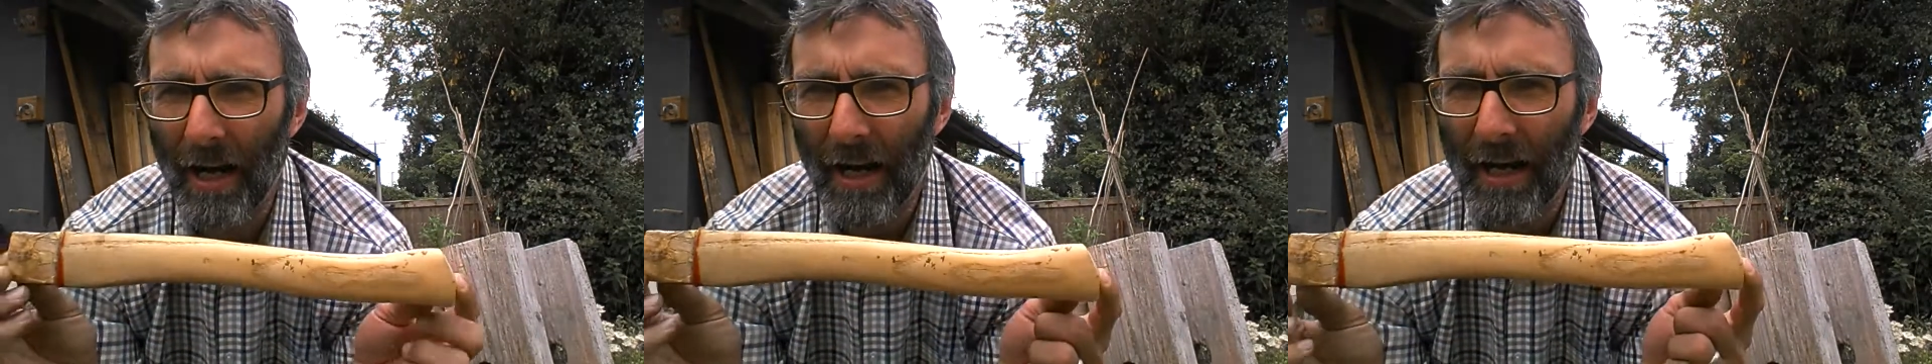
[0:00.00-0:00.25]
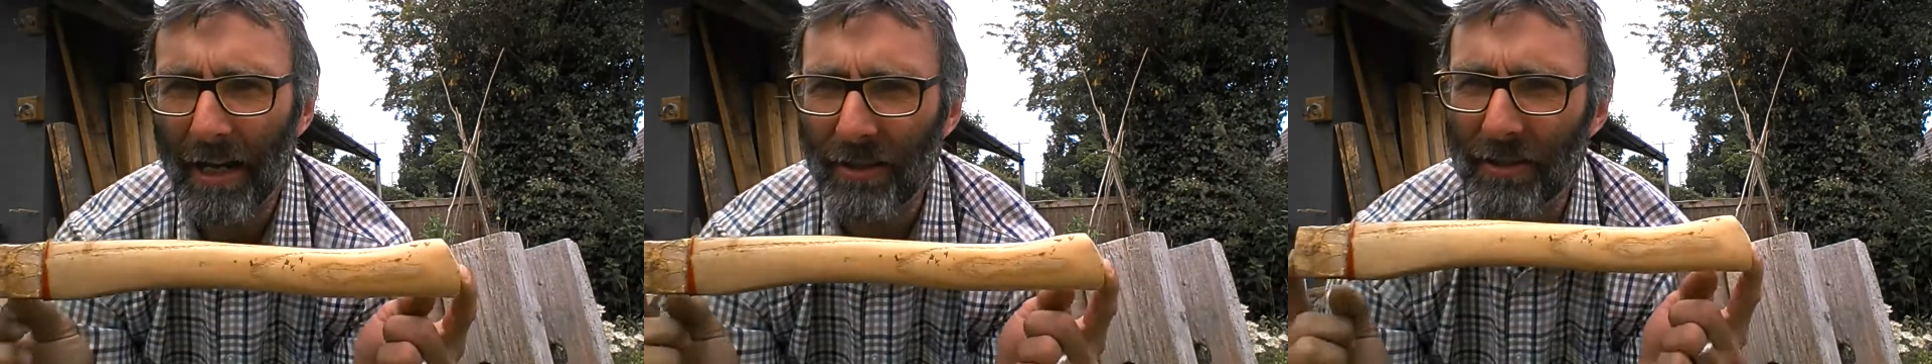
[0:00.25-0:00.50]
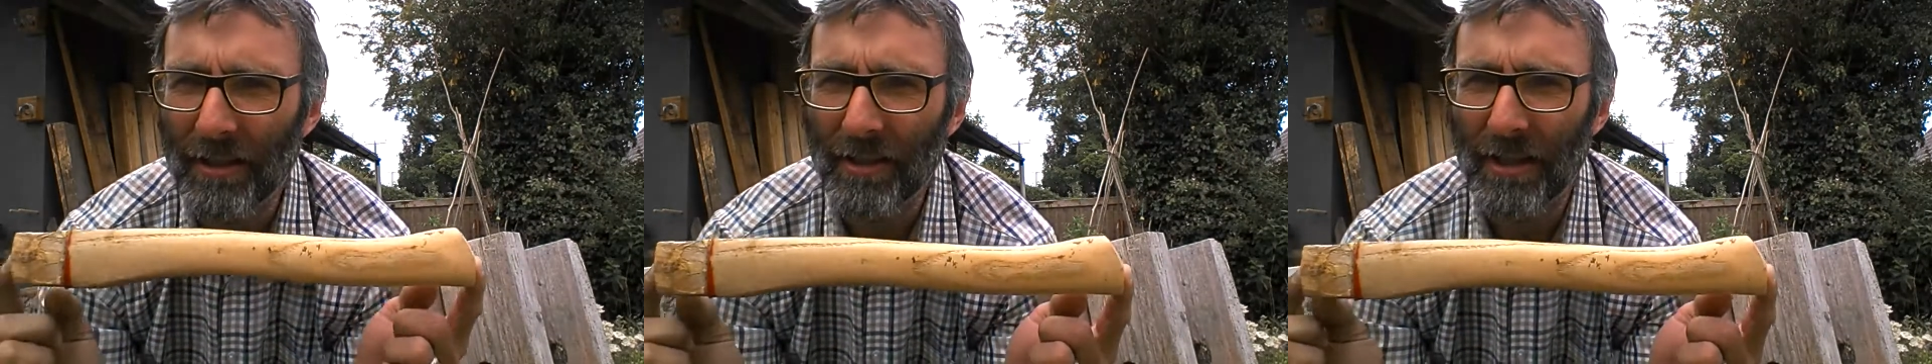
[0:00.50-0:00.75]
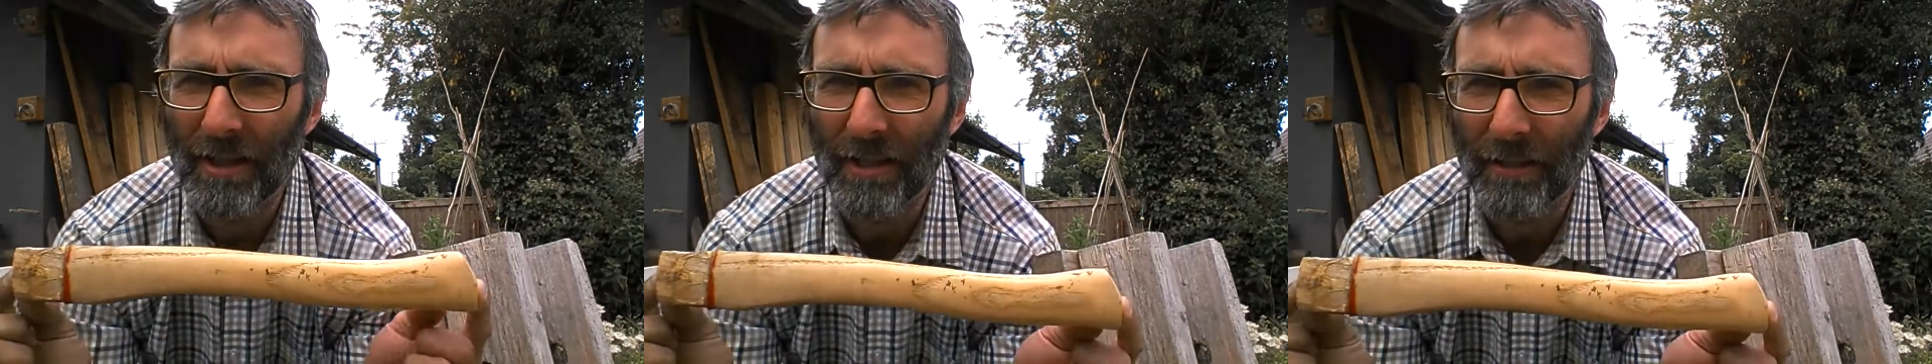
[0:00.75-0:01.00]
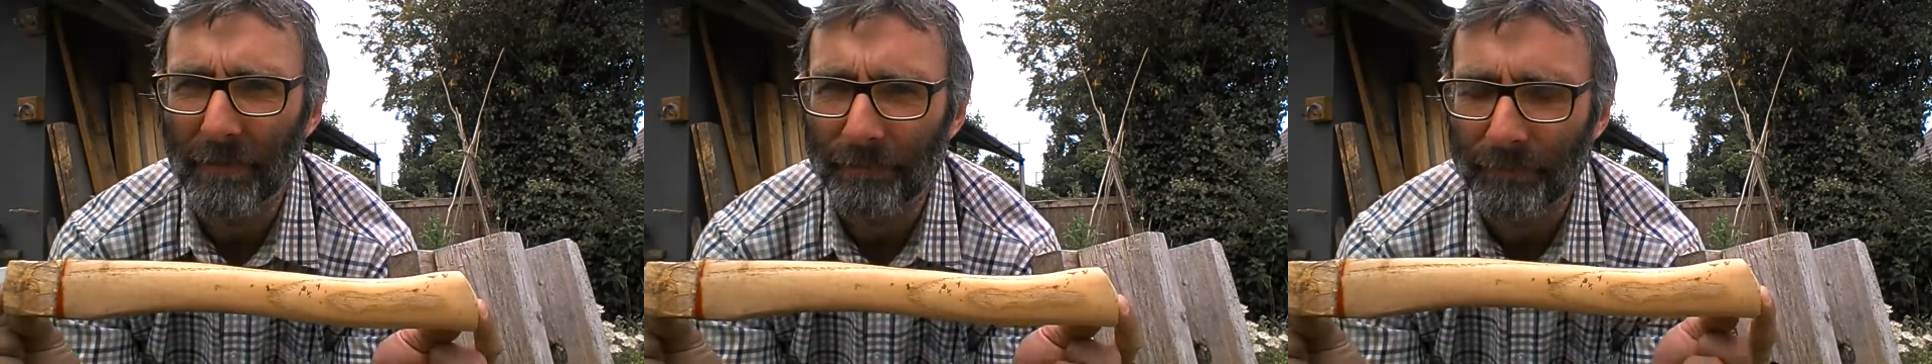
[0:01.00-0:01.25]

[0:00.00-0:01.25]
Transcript: I actually think